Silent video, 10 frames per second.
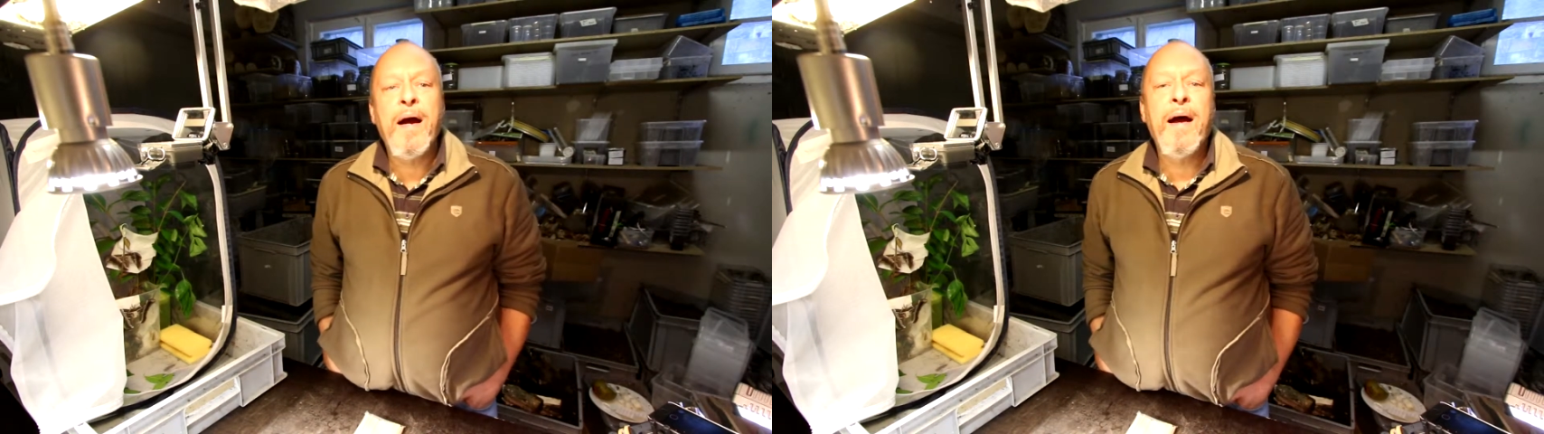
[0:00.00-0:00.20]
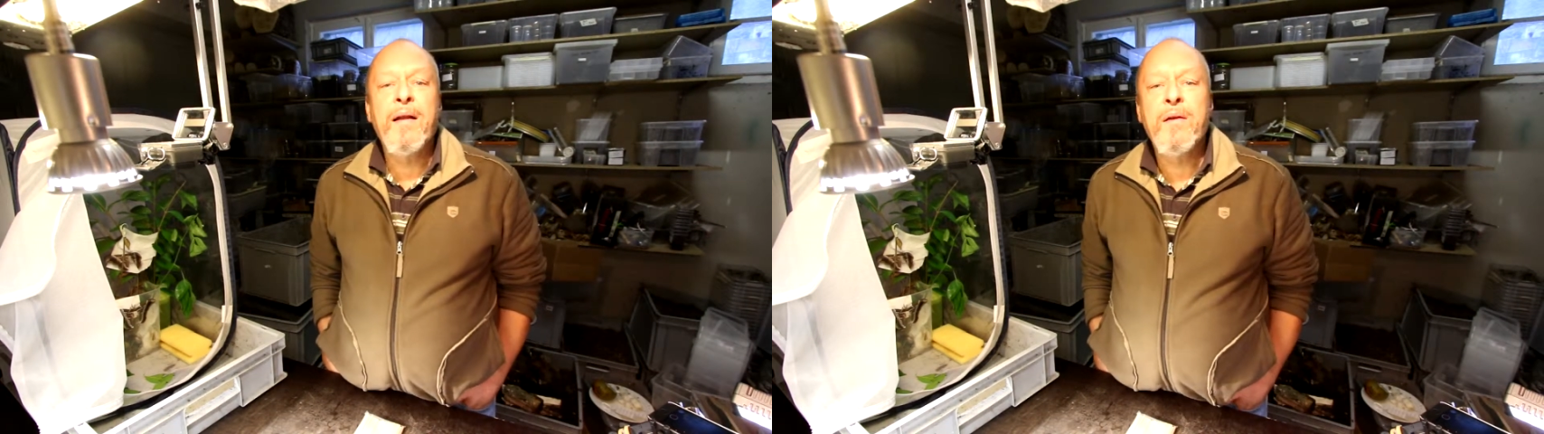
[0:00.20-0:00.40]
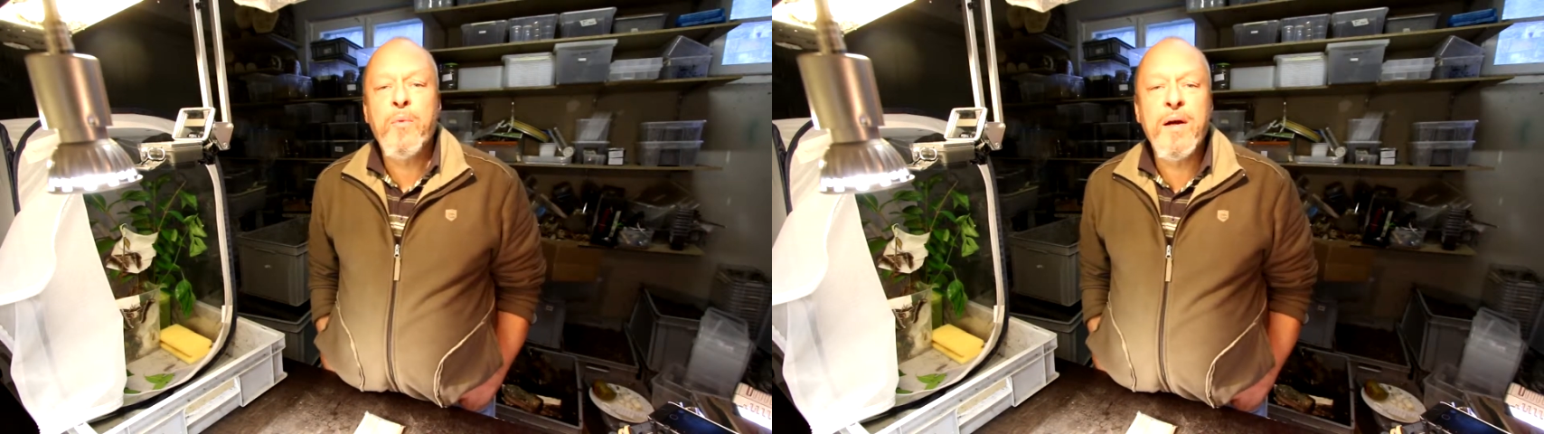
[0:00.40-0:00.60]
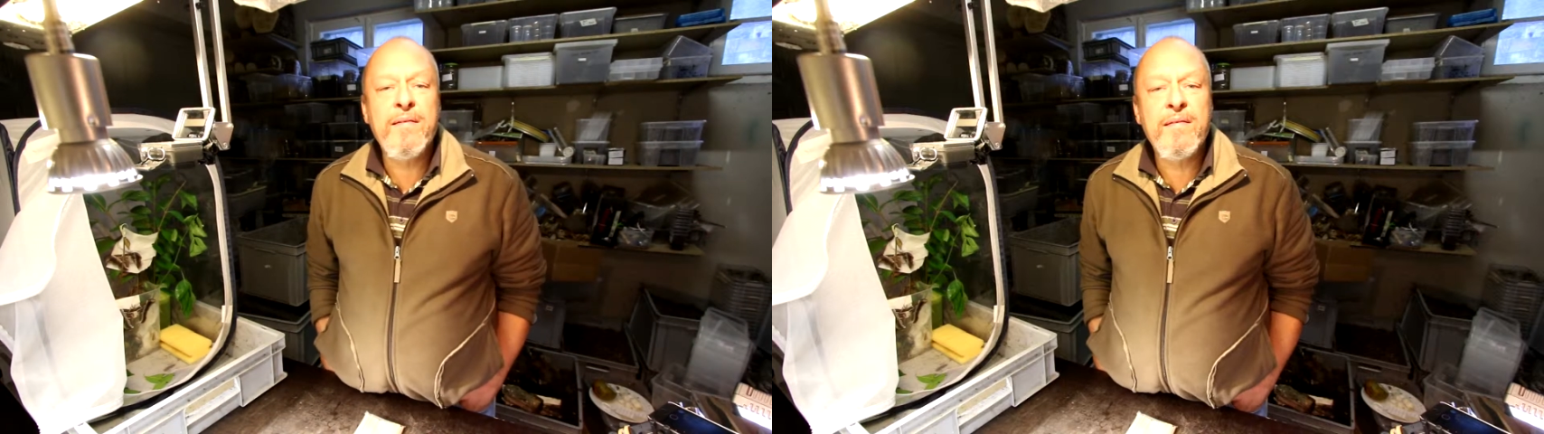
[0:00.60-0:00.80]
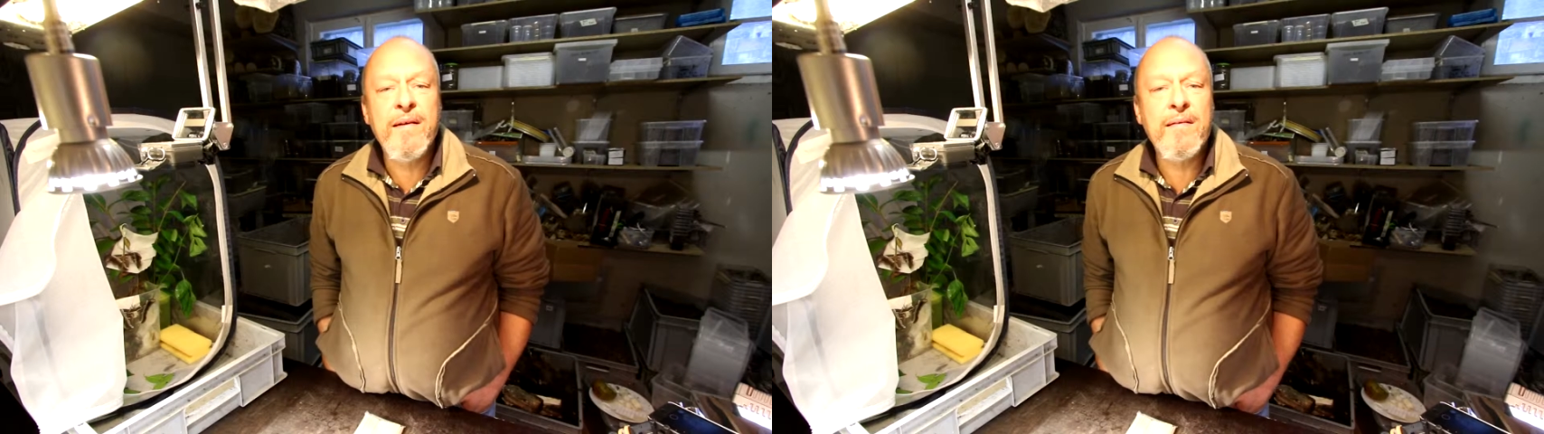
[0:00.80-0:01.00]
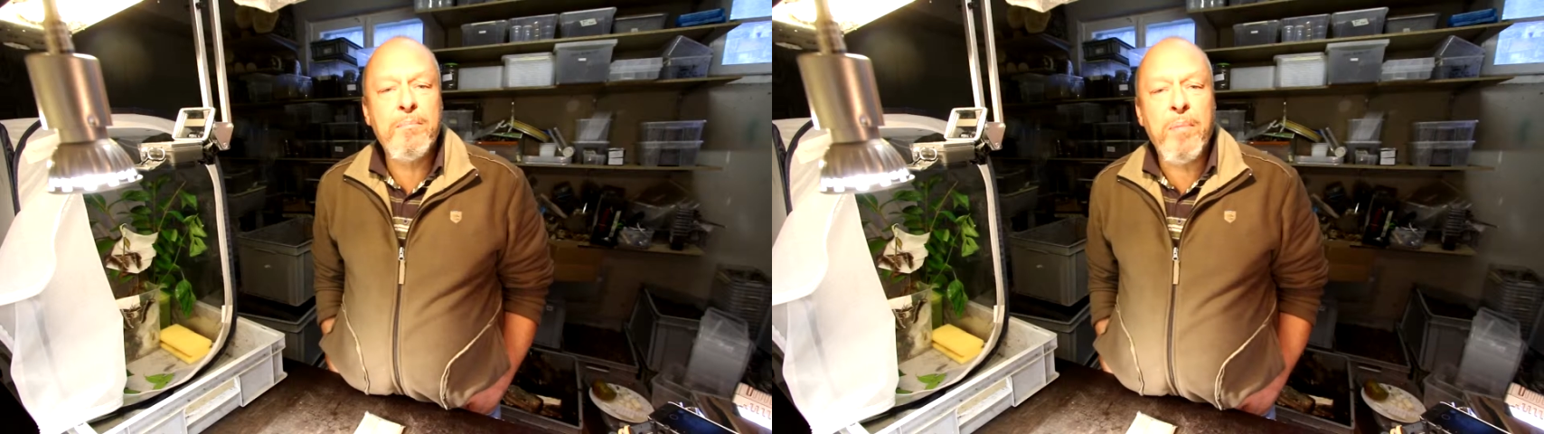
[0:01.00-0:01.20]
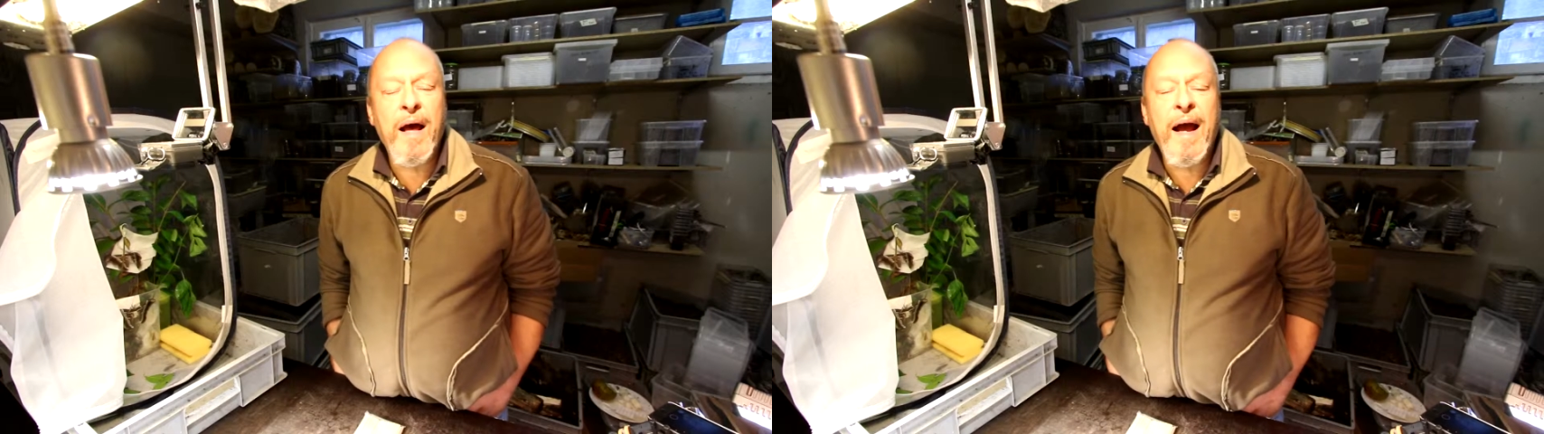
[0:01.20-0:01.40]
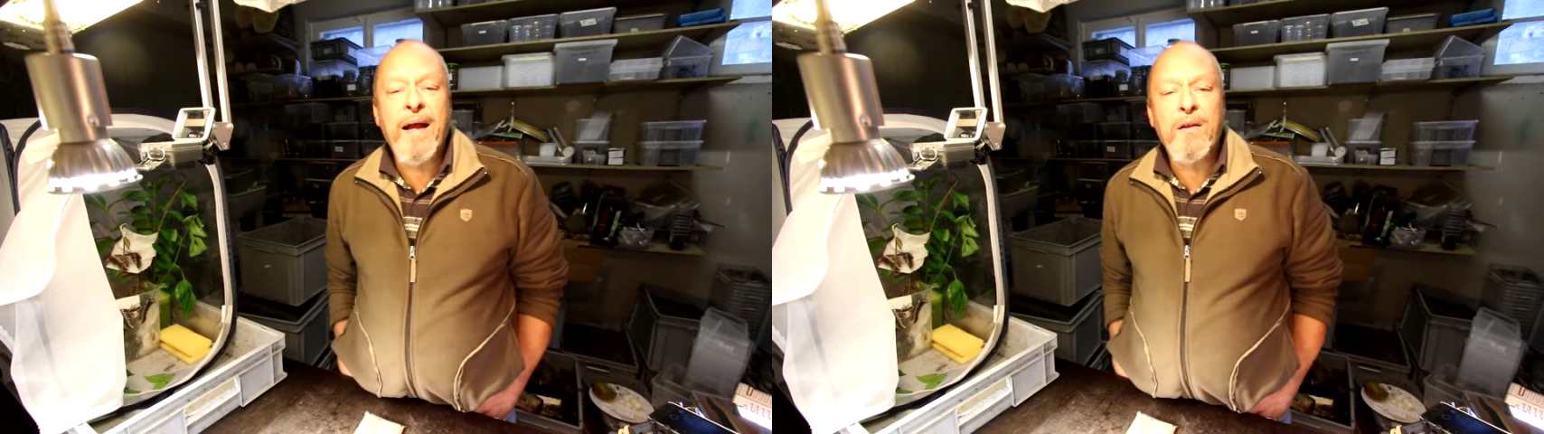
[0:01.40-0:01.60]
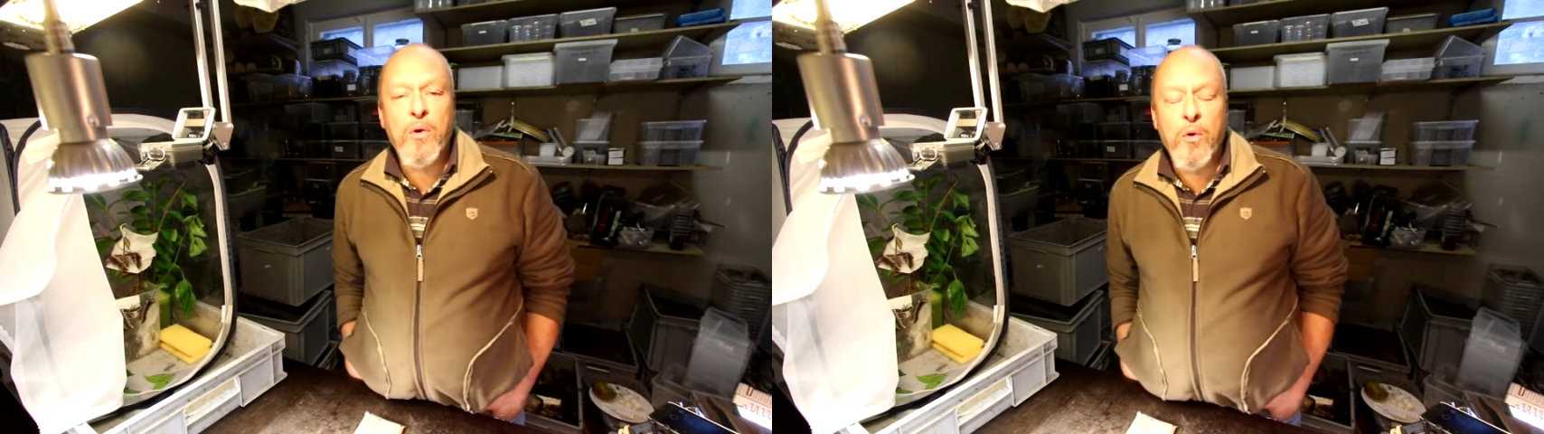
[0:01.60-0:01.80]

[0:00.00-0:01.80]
And with this plant